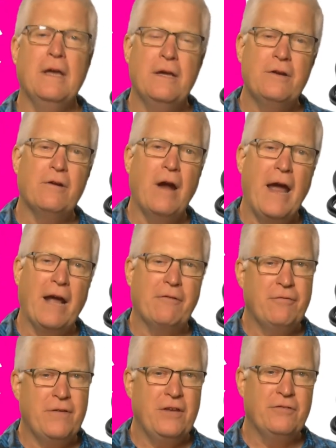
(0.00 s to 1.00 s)
interact
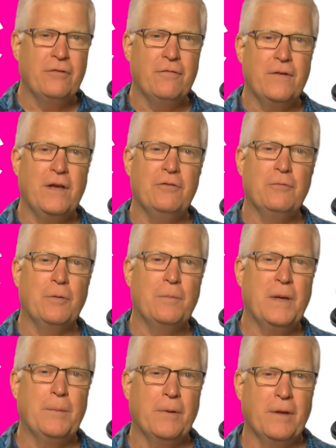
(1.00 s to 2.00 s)
face to face with
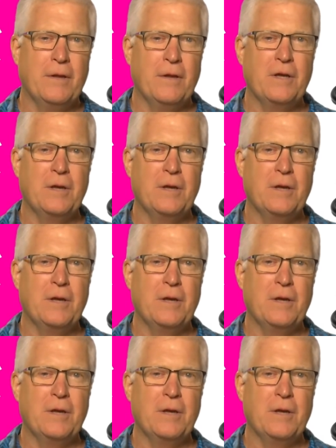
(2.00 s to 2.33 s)
people in the